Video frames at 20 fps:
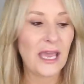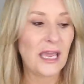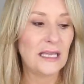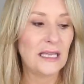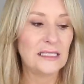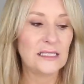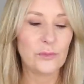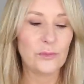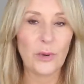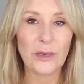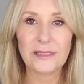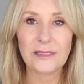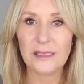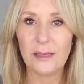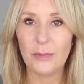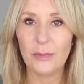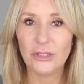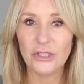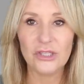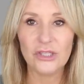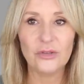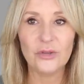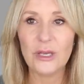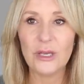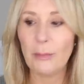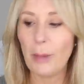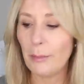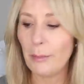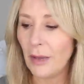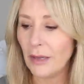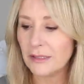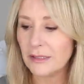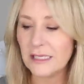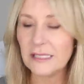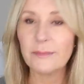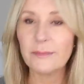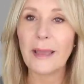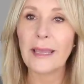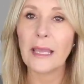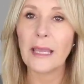in spring summer just talking about bugs
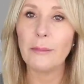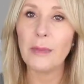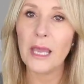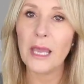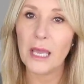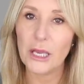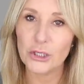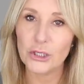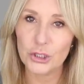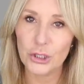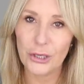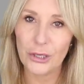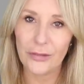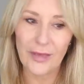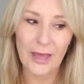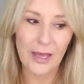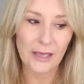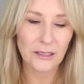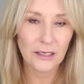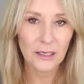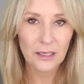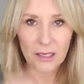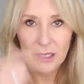is making me itch look at that